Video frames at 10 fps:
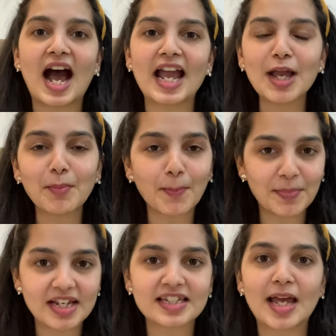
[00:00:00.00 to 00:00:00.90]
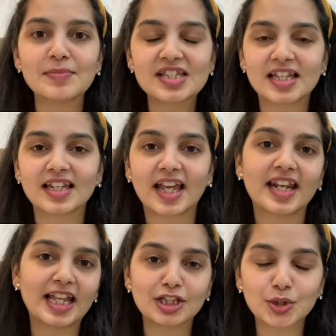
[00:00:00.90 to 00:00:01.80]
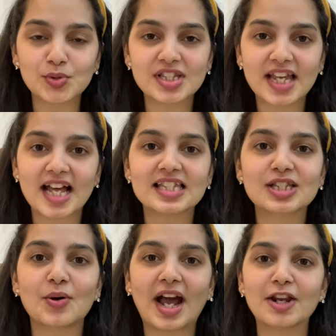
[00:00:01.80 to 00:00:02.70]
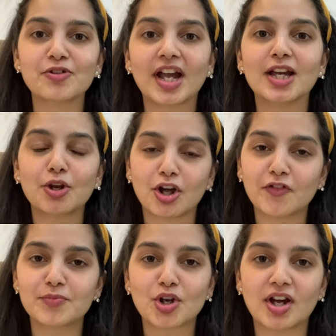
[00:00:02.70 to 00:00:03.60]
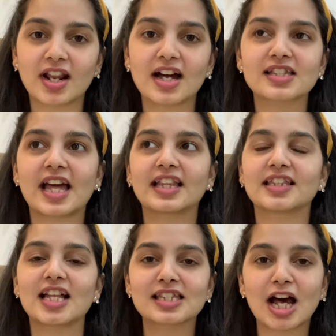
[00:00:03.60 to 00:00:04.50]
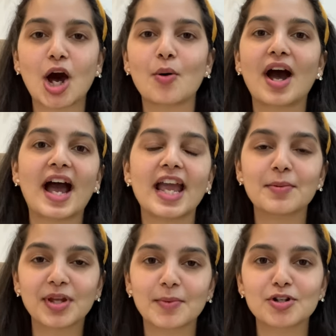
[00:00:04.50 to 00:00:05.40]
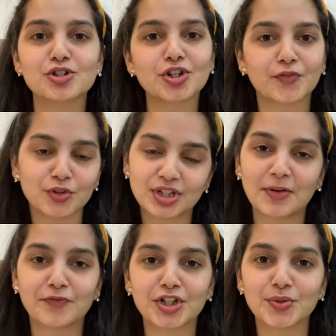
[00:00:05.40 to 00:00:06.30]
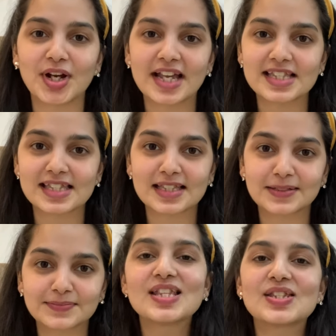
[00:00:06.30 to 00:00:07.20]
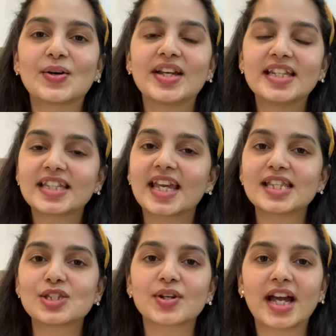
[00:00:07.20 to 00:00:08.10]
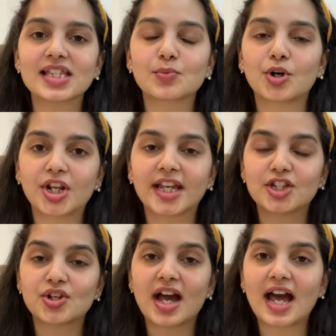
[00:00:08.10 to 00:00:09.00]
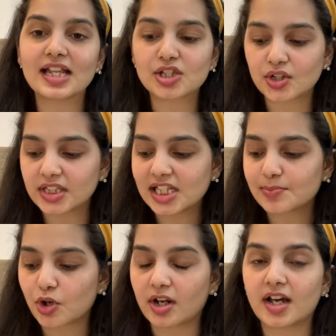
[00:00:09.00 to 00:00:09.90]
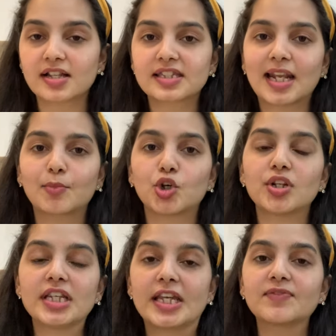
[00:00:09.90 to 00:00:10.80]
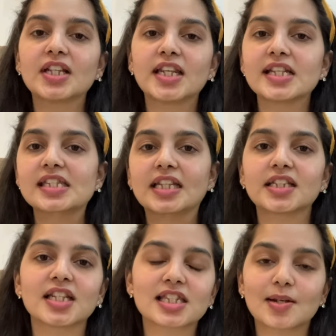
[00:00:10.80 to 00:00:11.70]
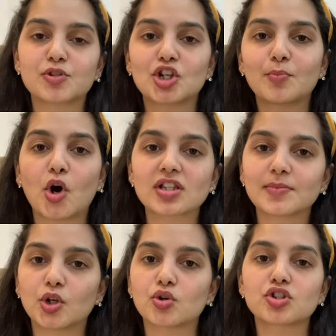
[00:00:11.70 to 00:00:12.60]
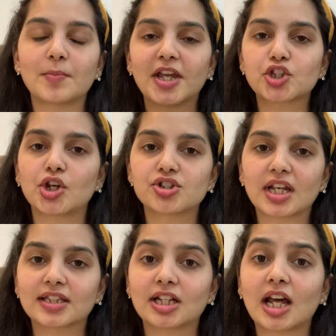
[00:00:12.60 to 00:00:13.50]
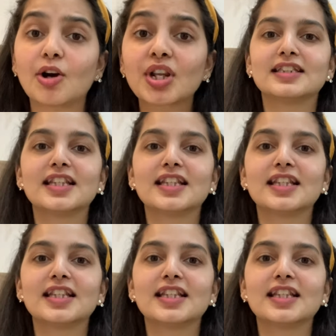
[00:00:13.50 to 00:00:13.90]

I am a big time skincare enthusiast so I try a lot of products and that's how I am able to review them for you guys. So in case you guys want to get your hands on these products, then I'm going to leave the links in the description box below. So make sure you check that out.